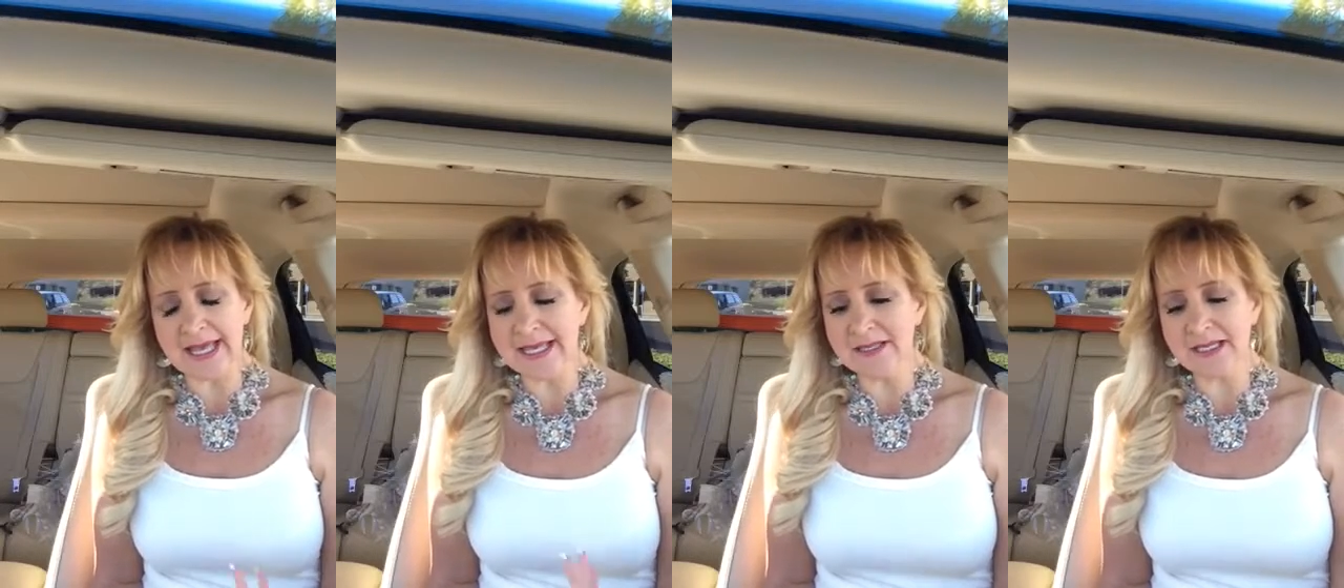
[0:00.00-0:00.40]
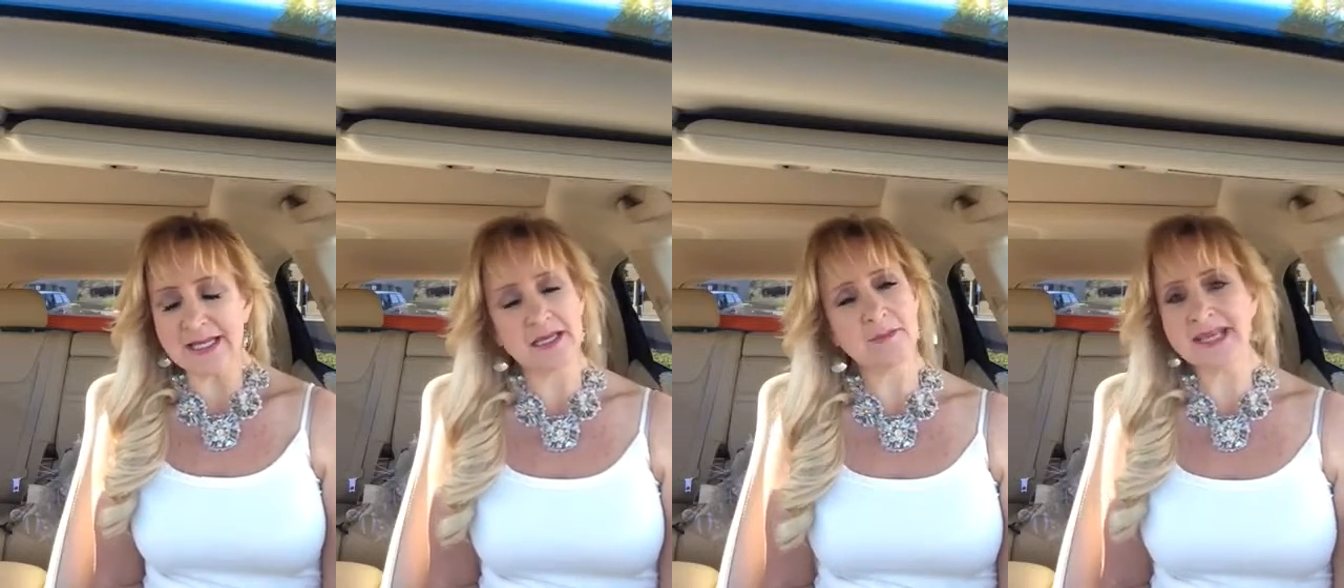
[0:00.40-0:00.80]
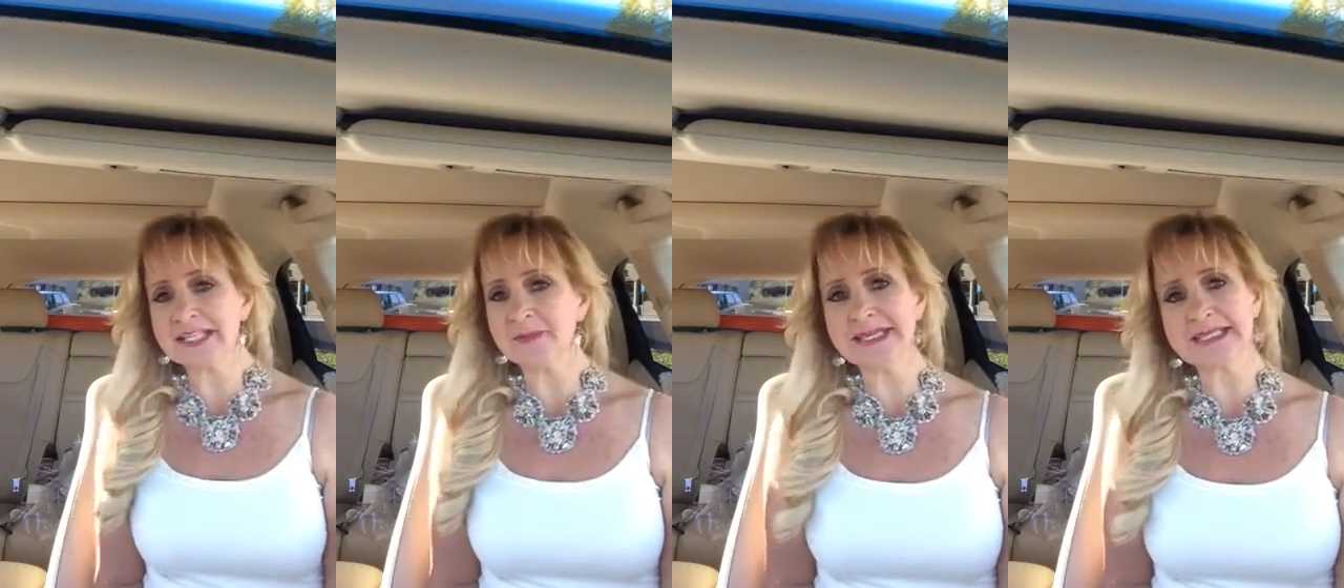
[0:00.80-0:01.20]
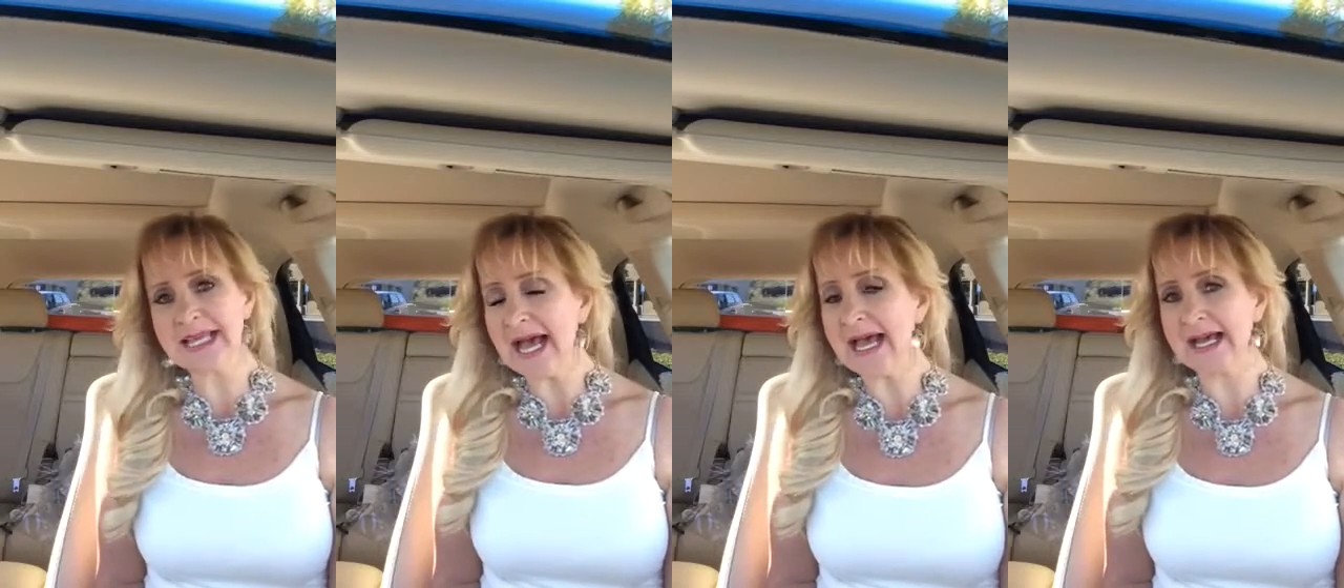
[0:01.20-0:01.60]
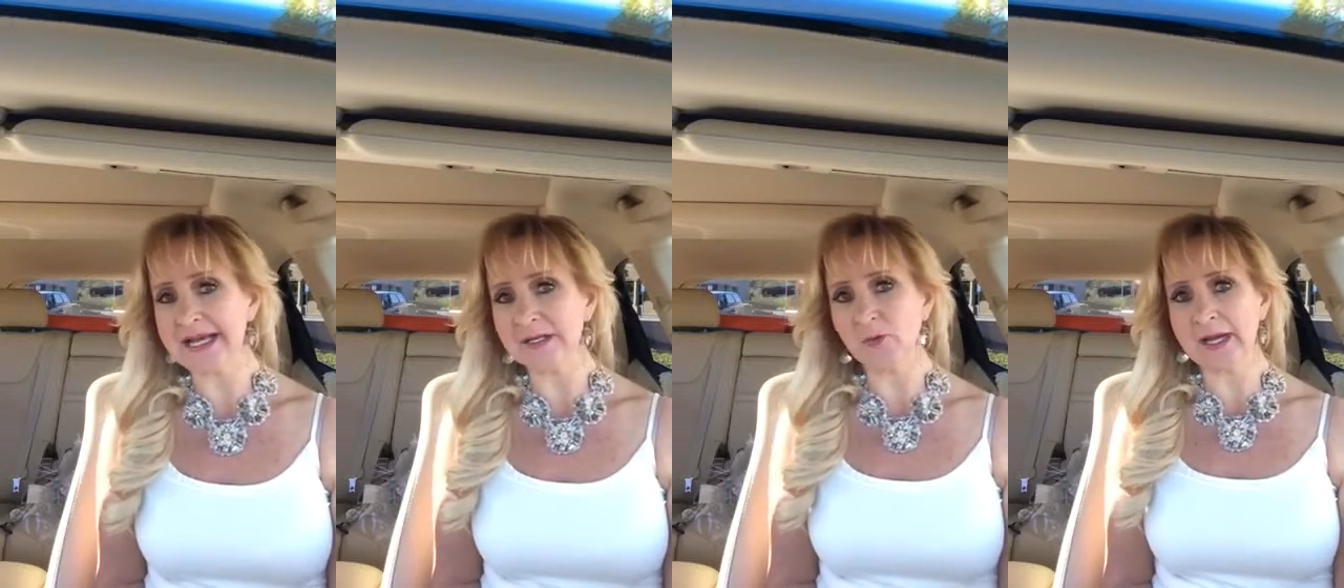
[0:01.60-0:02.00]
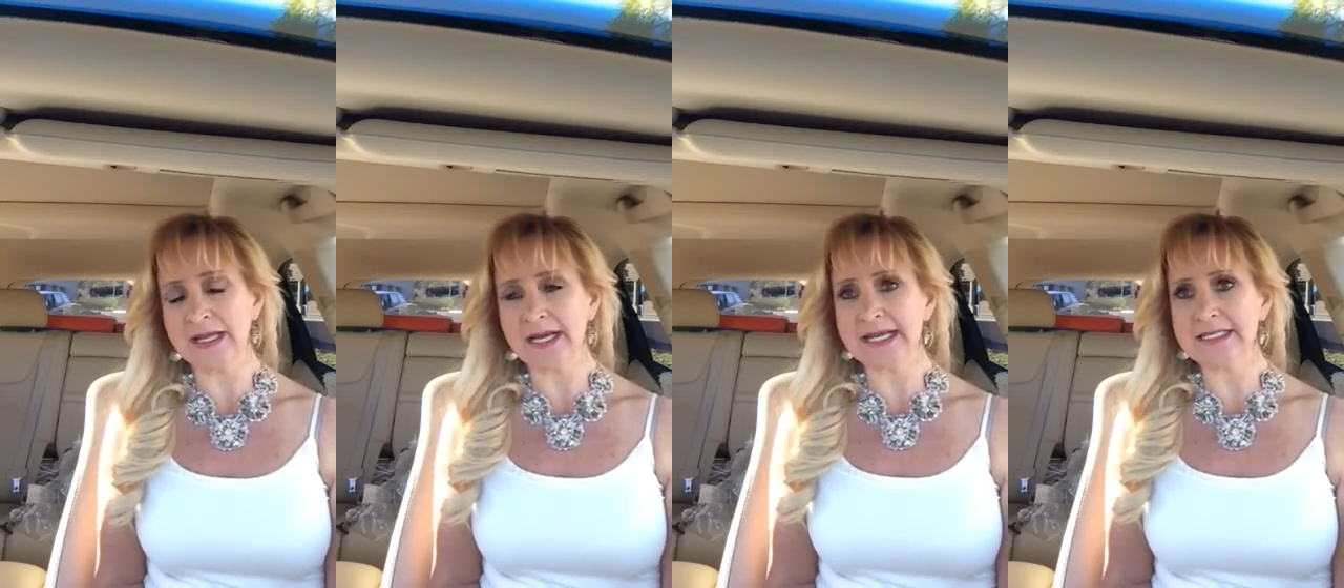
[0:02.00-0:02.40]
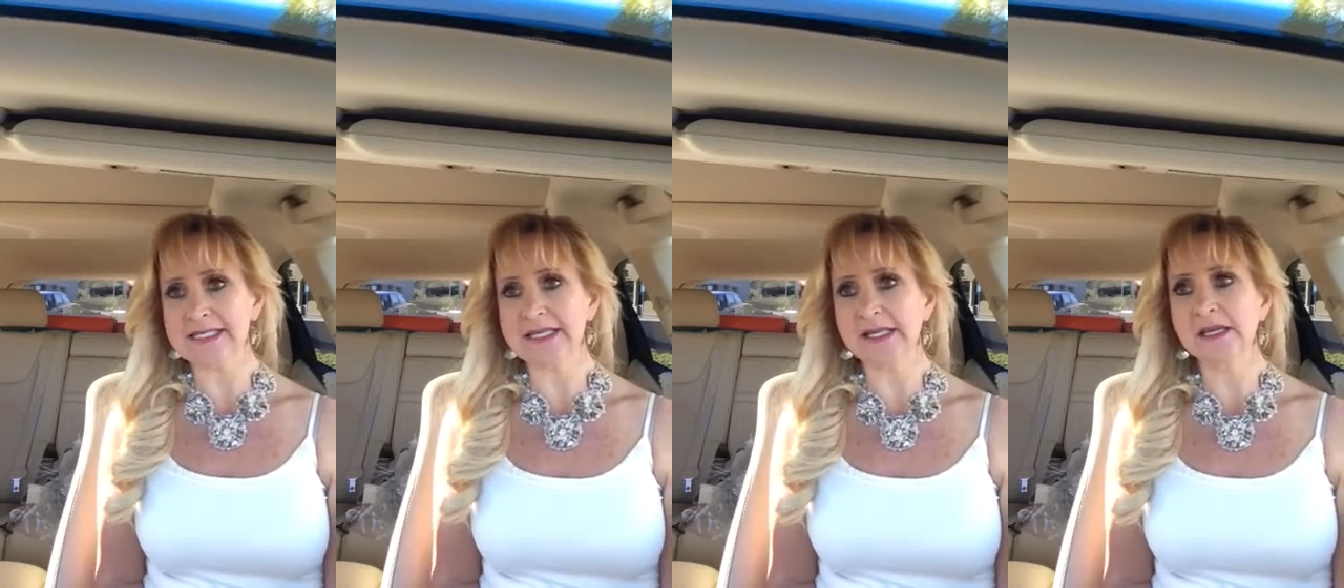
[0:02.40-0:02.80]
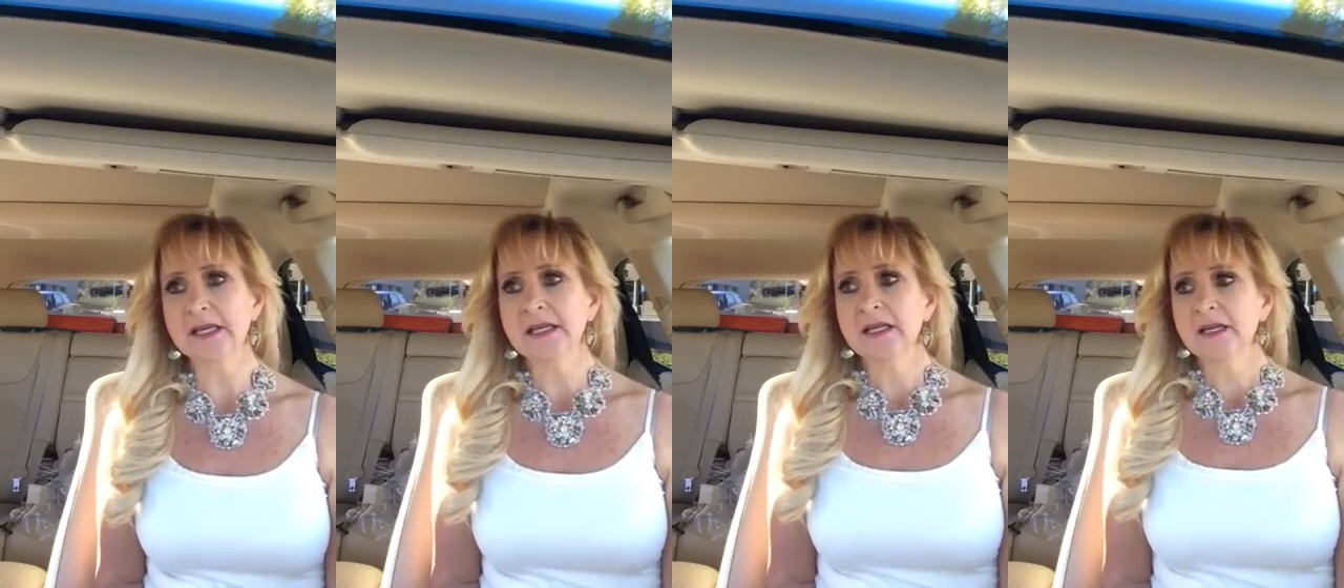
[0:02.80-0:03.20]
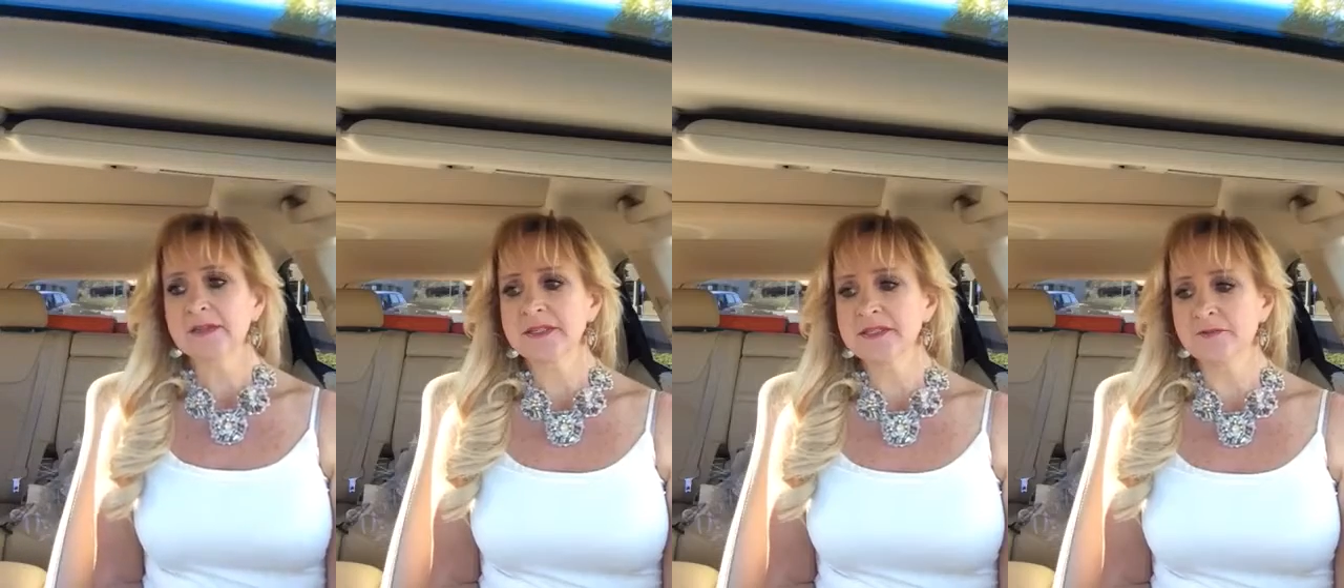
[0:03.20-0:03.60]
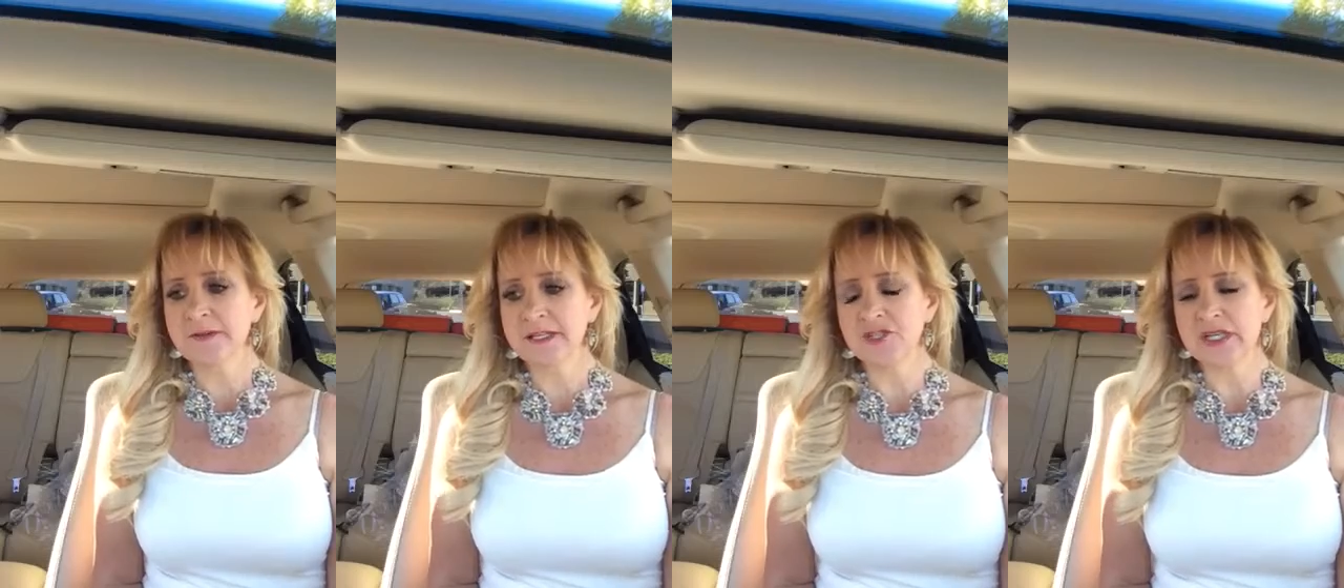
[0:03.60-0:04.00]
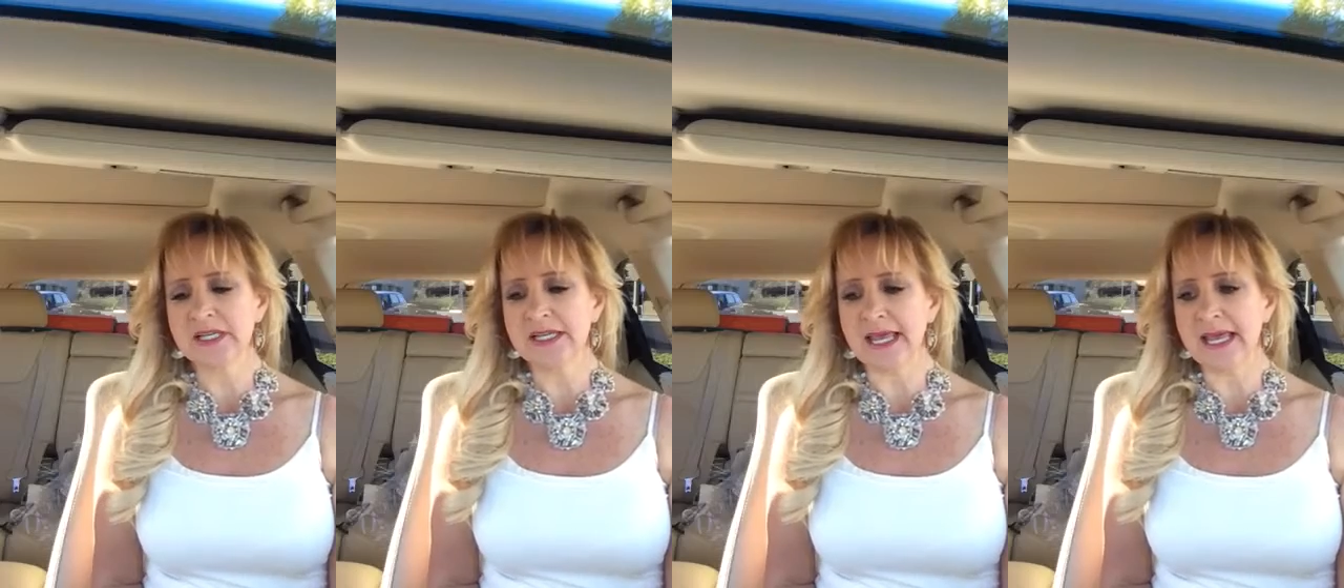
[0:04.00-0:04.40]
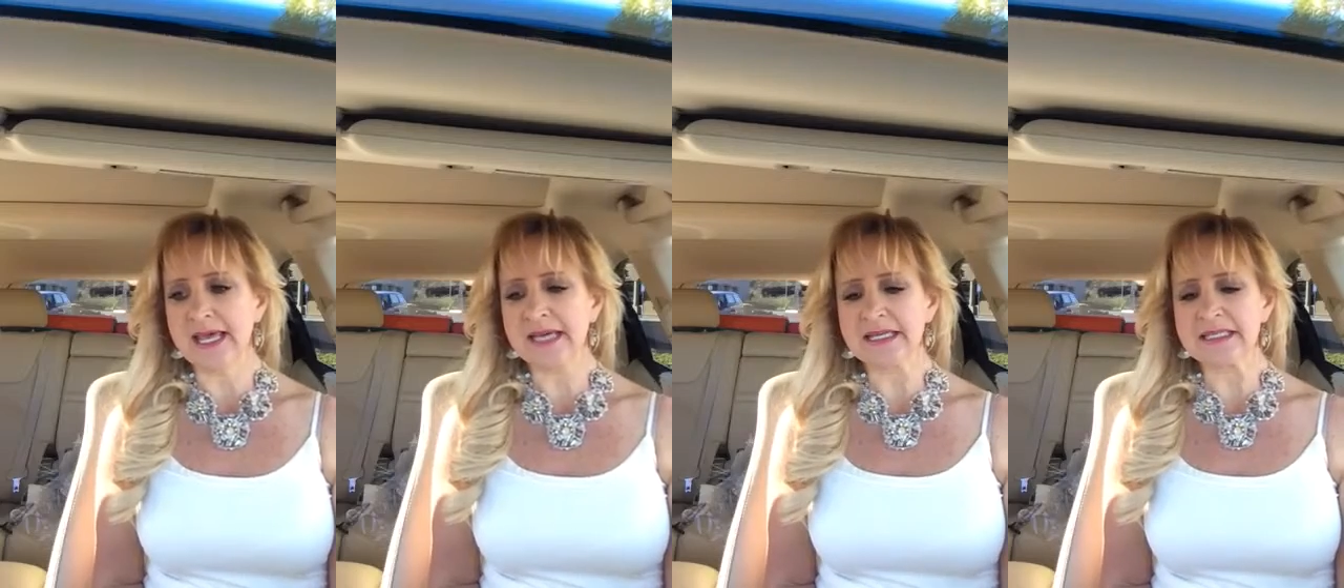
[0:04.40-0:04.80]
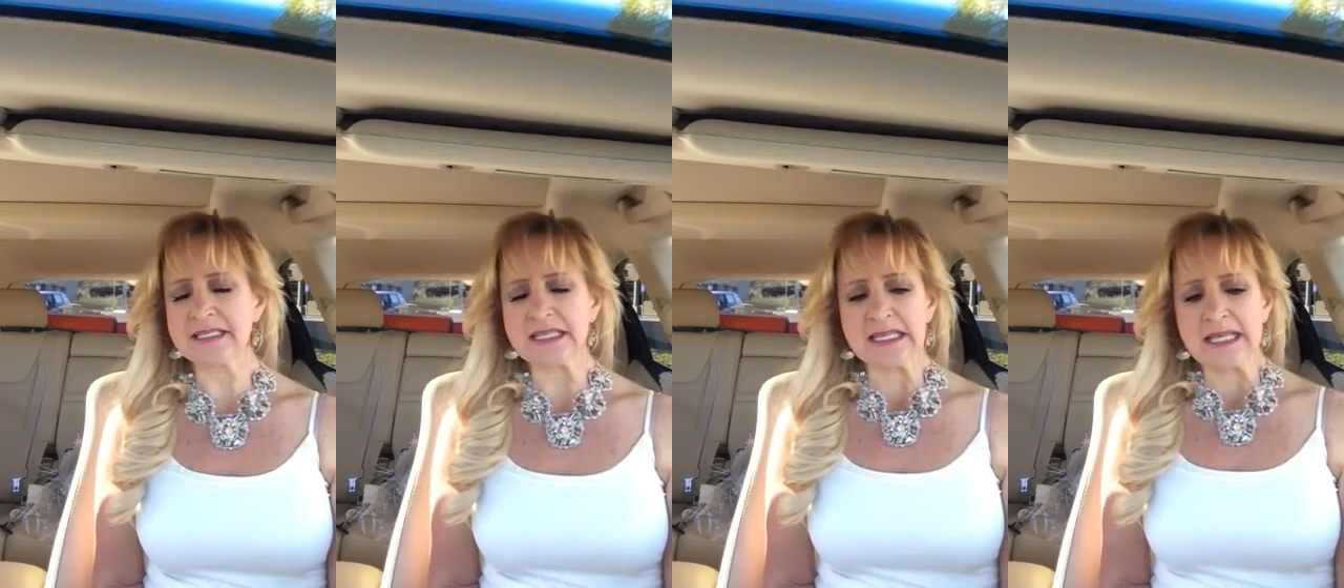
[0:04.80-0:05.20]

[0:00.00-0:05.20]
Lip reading: it makes me sad when I see the division and